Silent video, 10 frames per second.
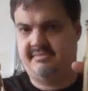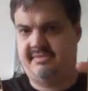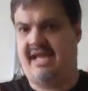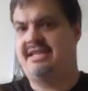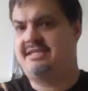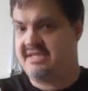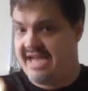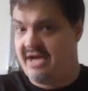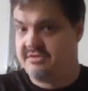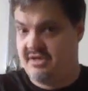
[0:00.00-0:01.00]
Now, this is an
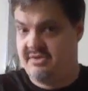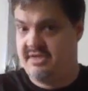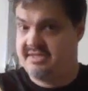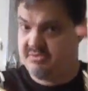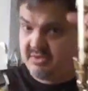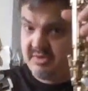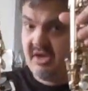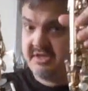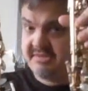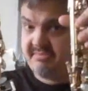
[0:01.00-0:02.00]
alto. This is what we
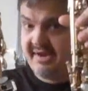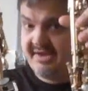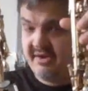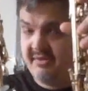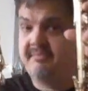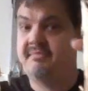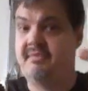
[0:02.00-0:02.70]
call a soprano.